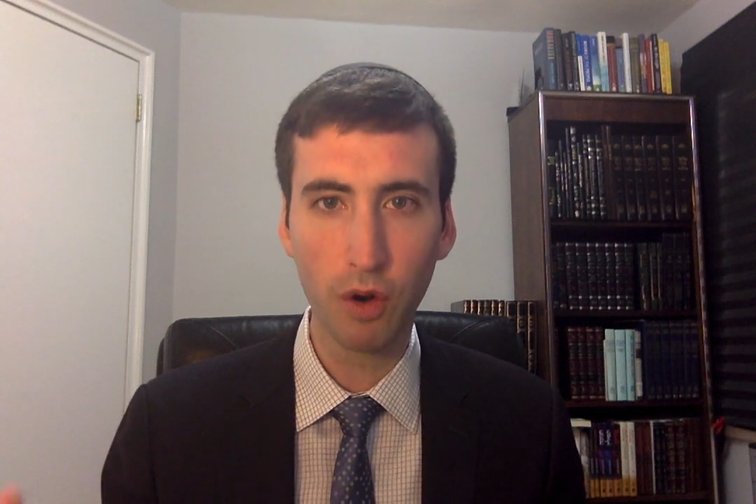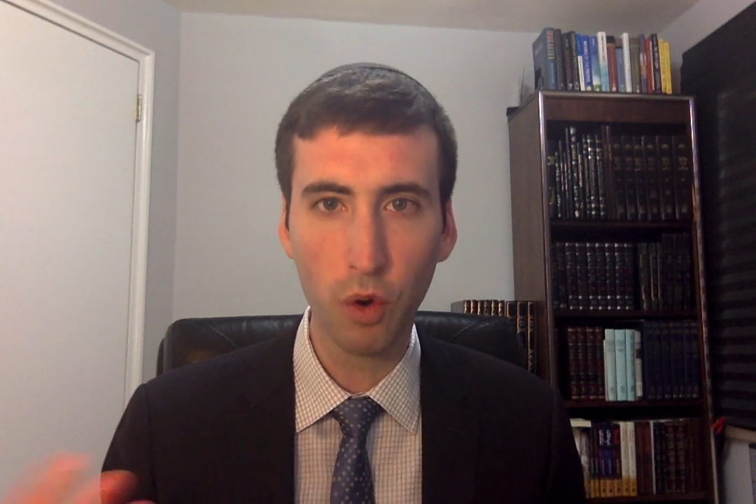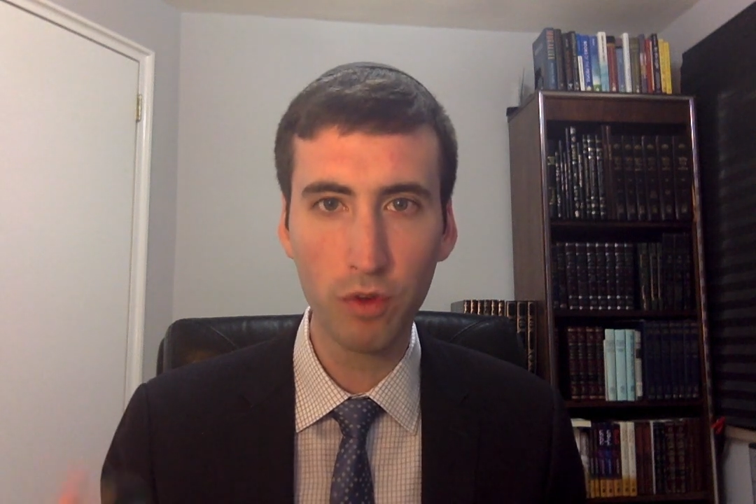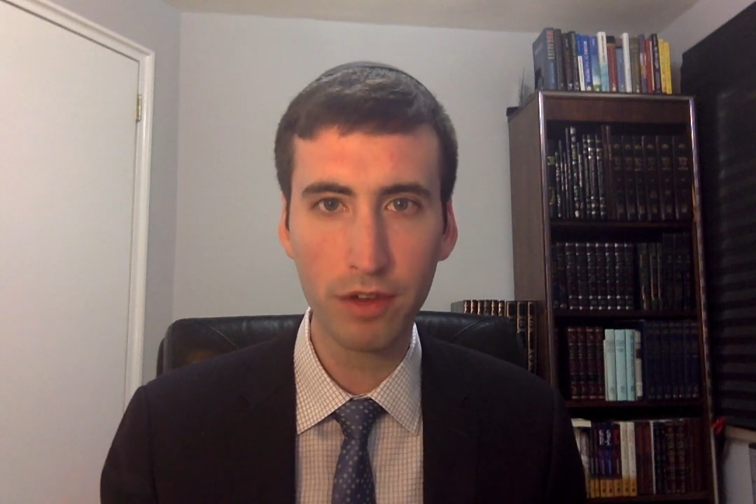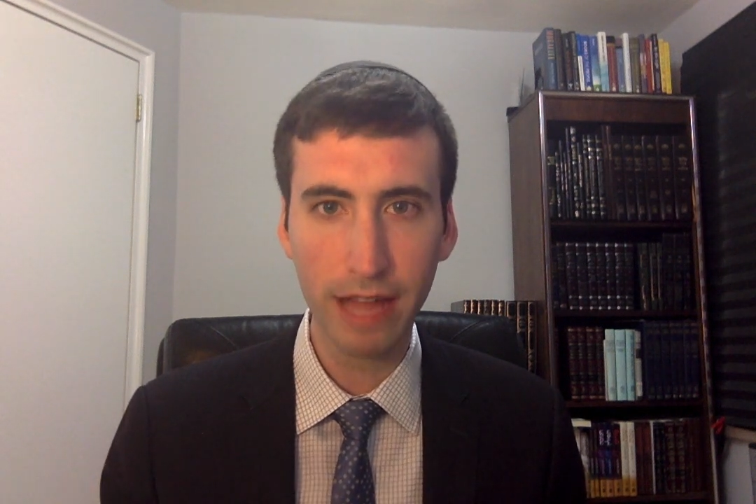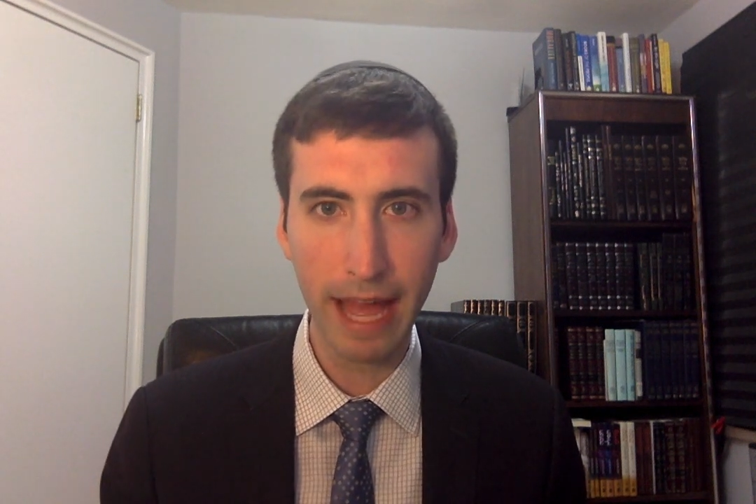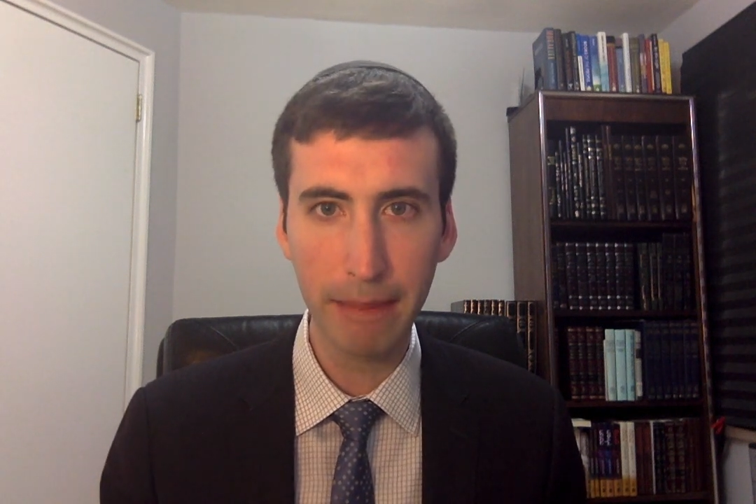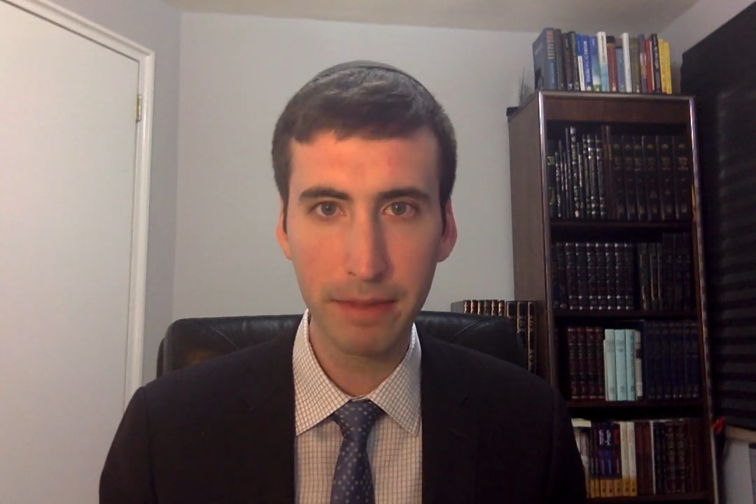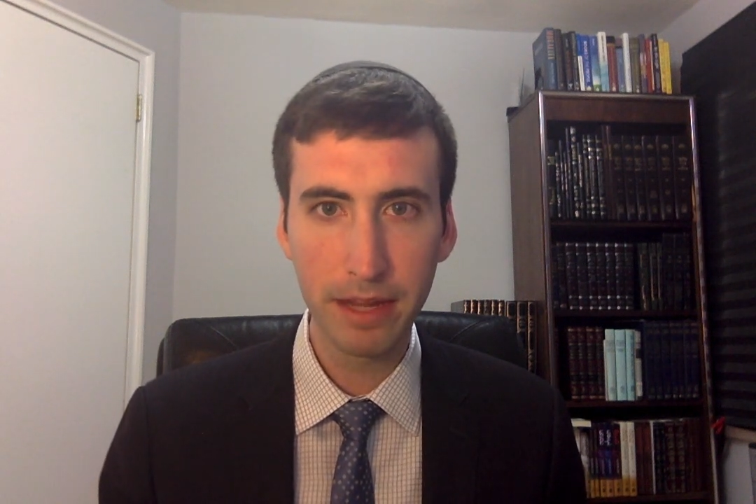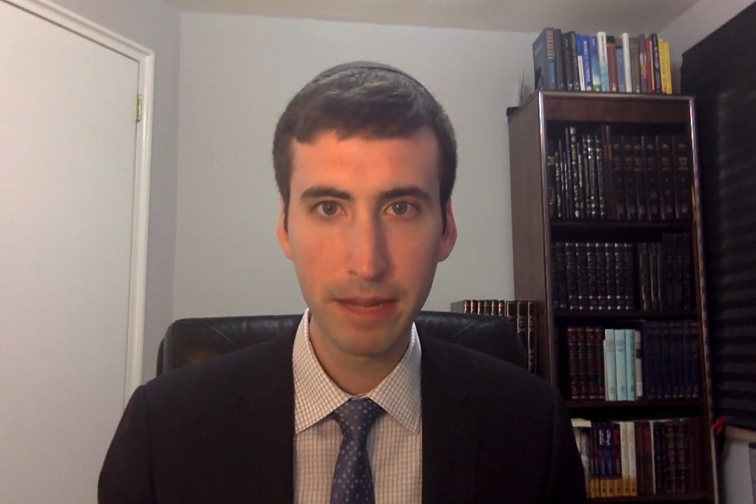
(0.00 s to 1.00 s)

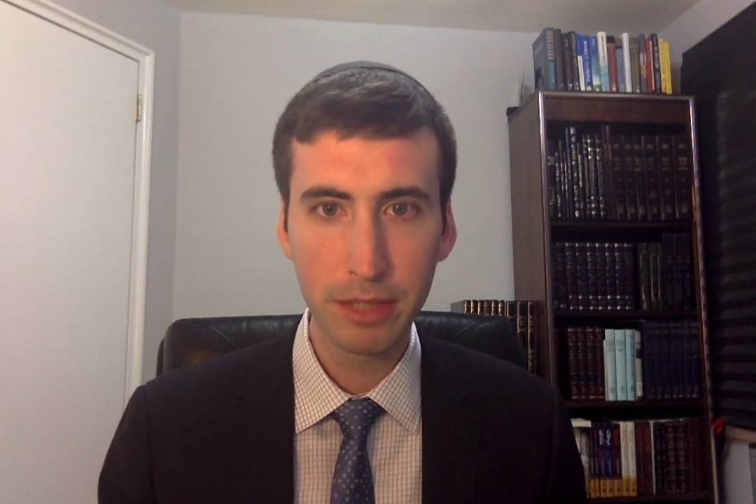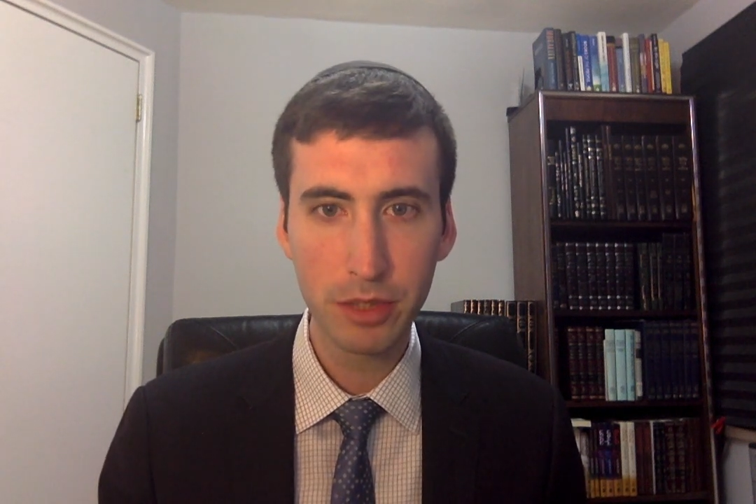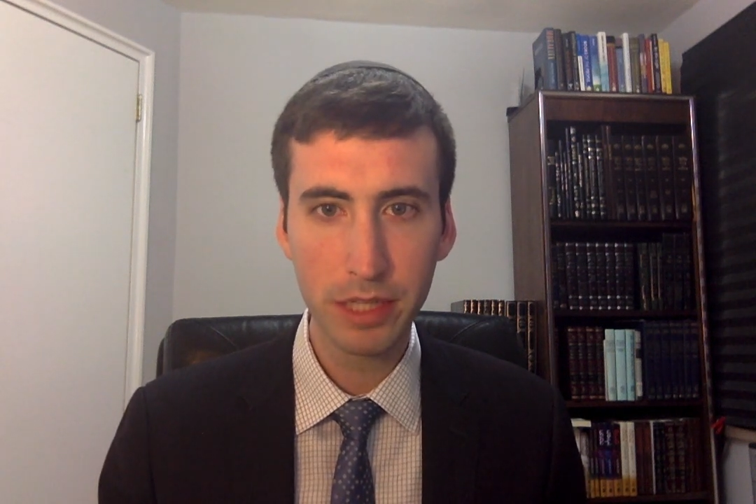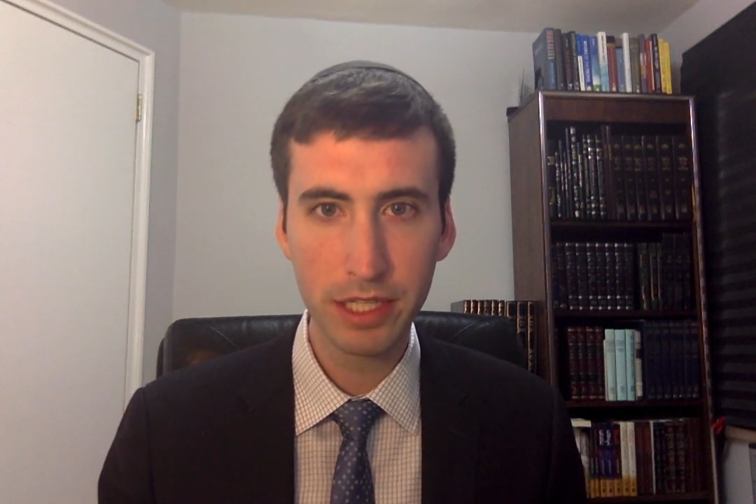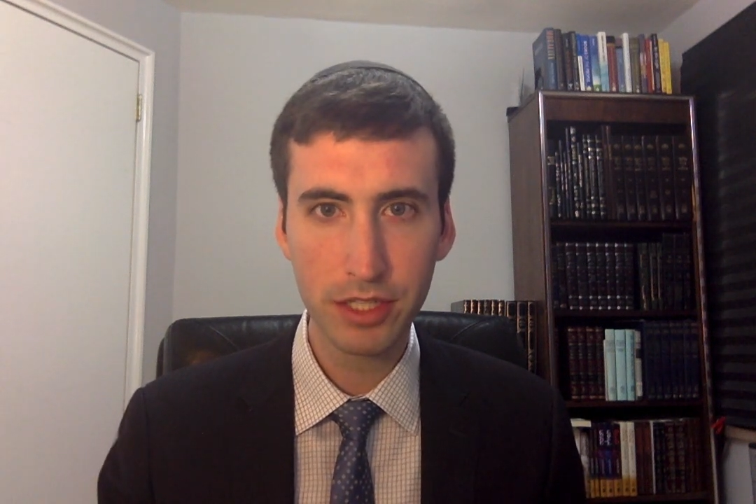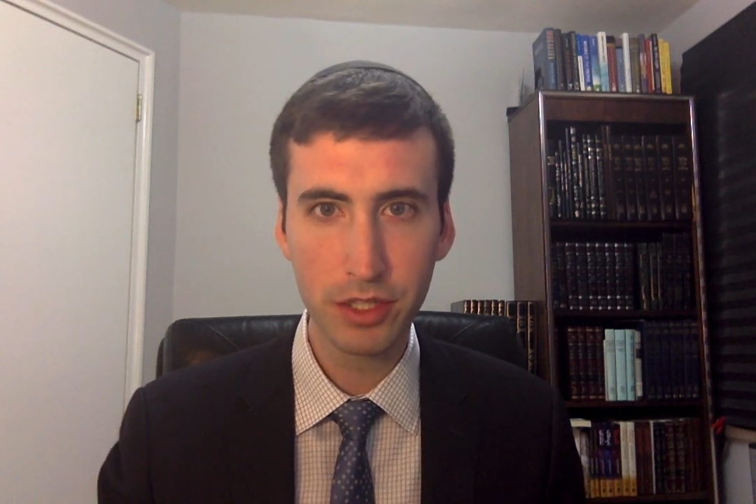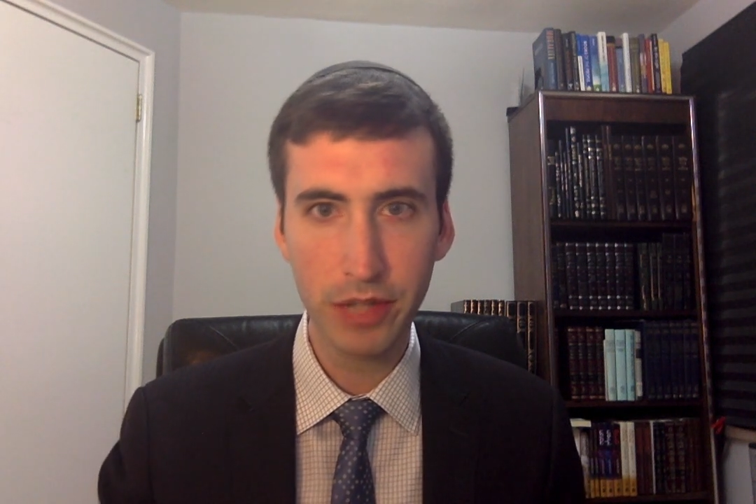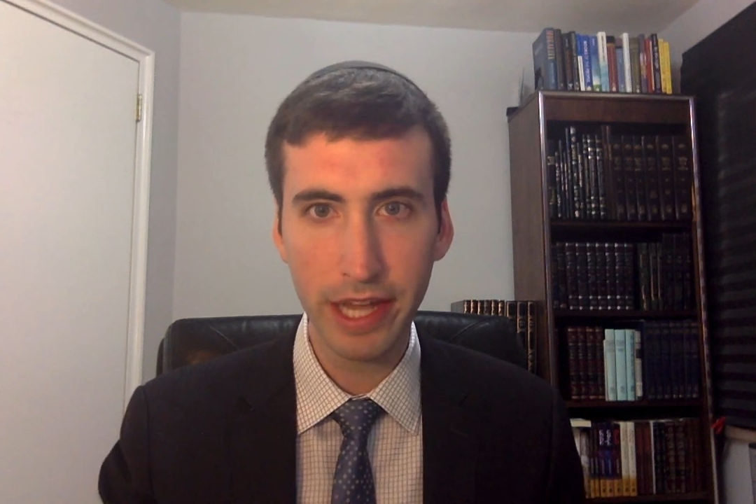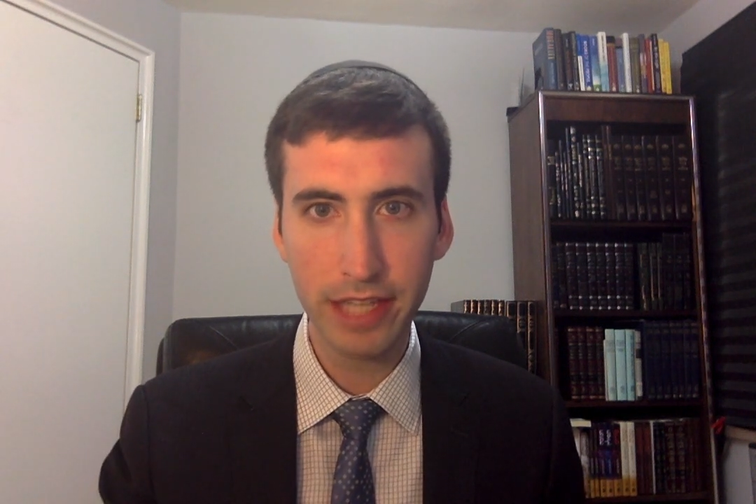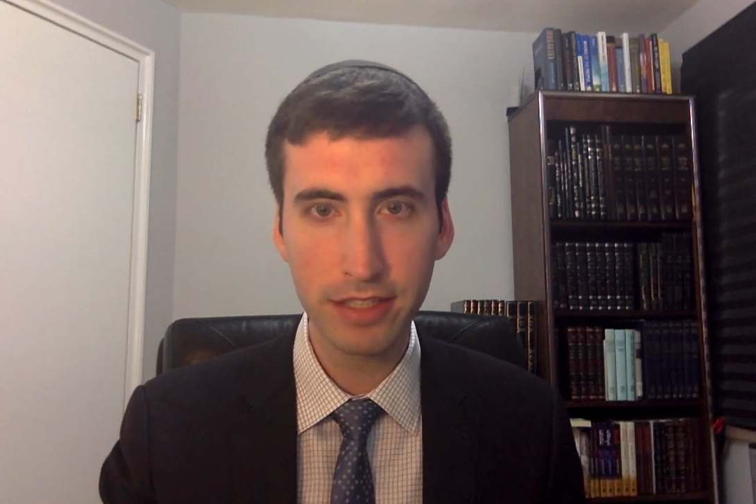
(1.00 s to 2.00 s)
overlap between these two
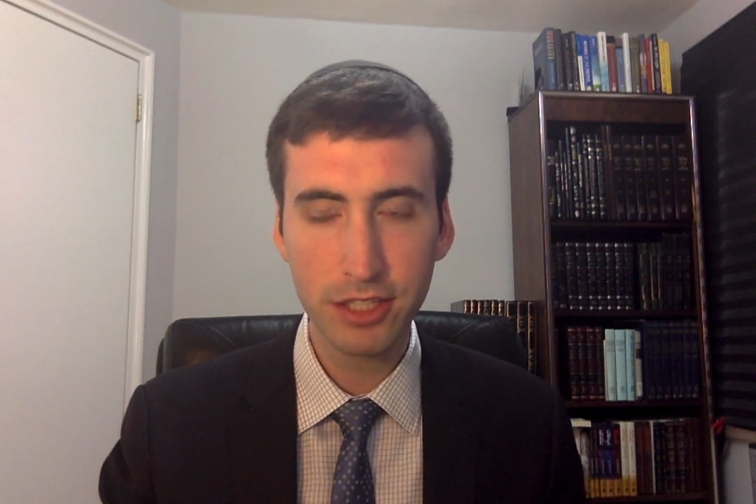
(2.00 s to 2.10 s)
days.